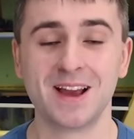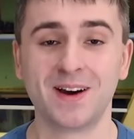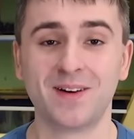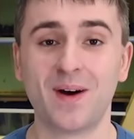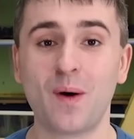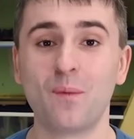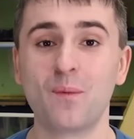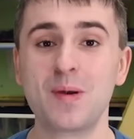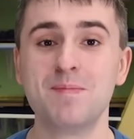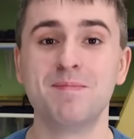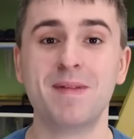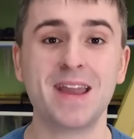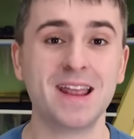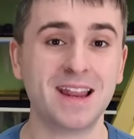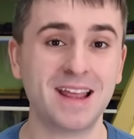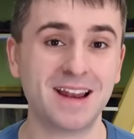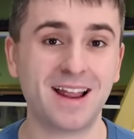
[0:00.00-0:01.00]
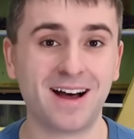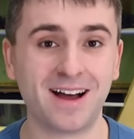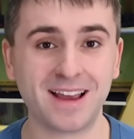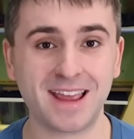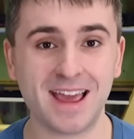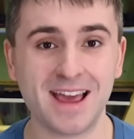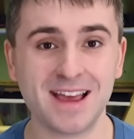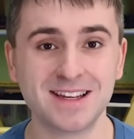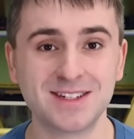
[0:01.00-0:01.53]
Well, we made it, I
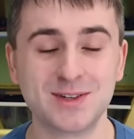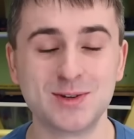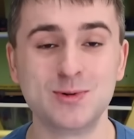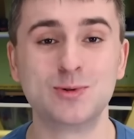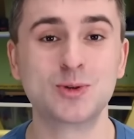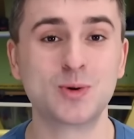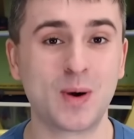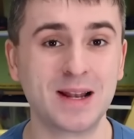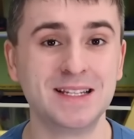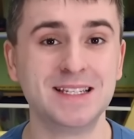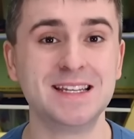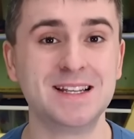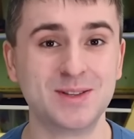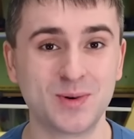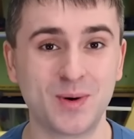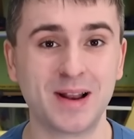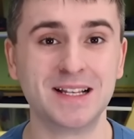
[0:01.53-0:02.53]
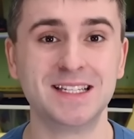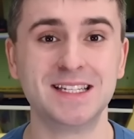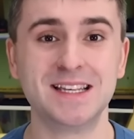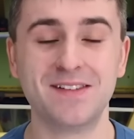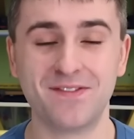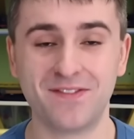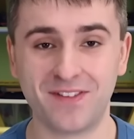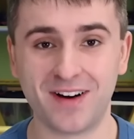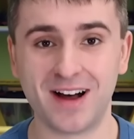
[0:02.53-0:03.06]
guess, to
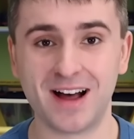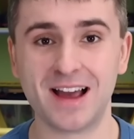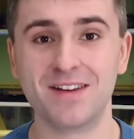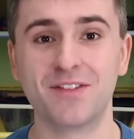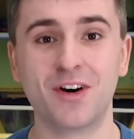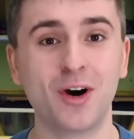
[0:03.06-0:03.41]
2025.